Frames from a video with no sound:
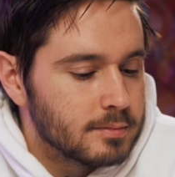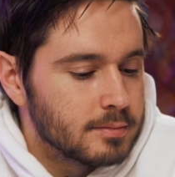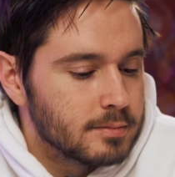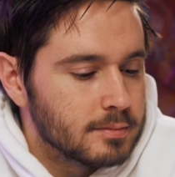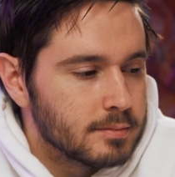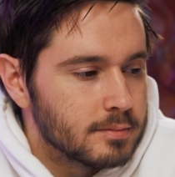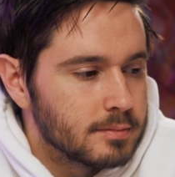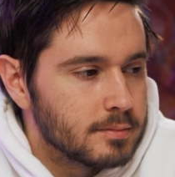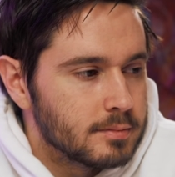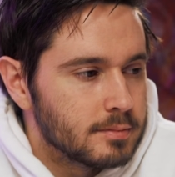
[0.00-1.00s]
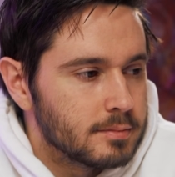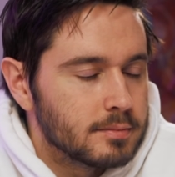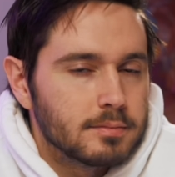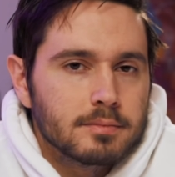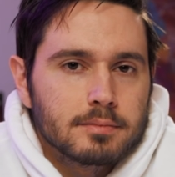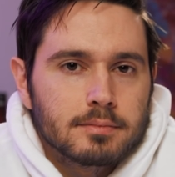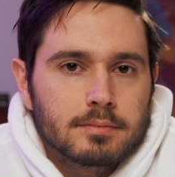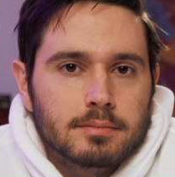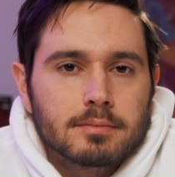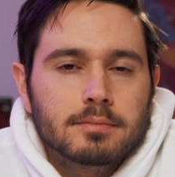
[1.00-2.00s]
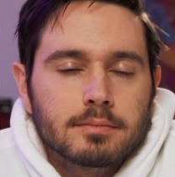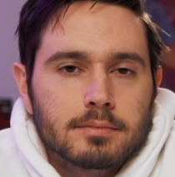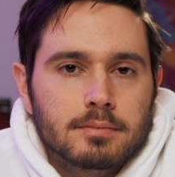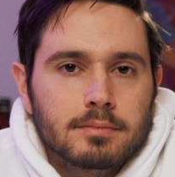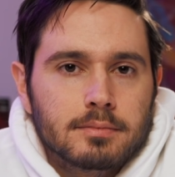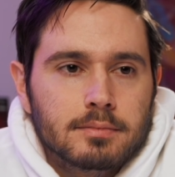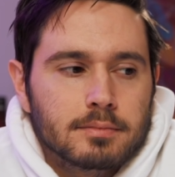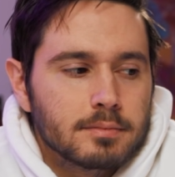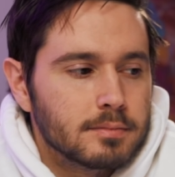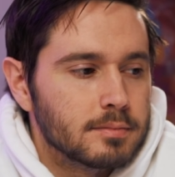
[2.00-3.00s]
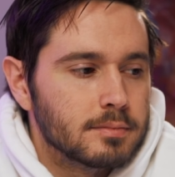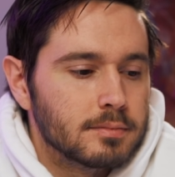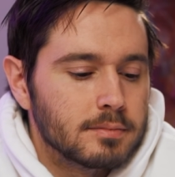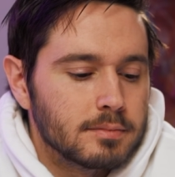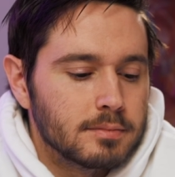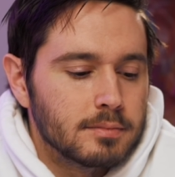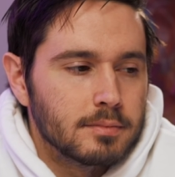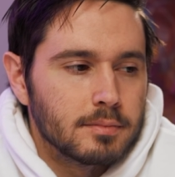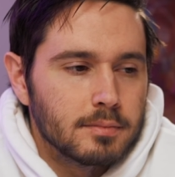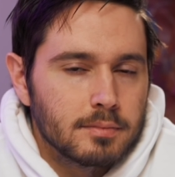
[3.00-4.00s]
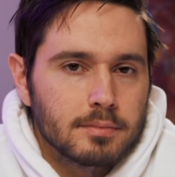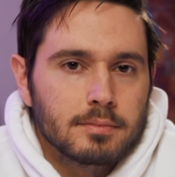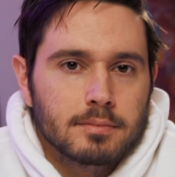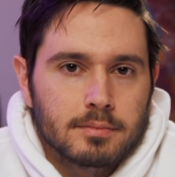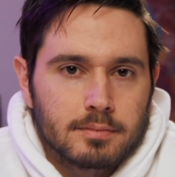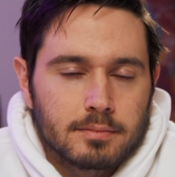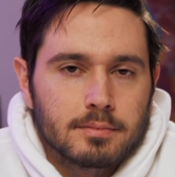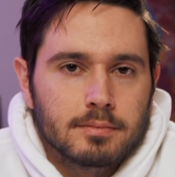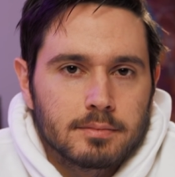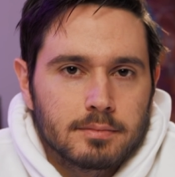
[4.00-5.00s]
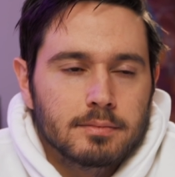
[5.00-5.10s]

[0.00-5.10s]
(not speaking)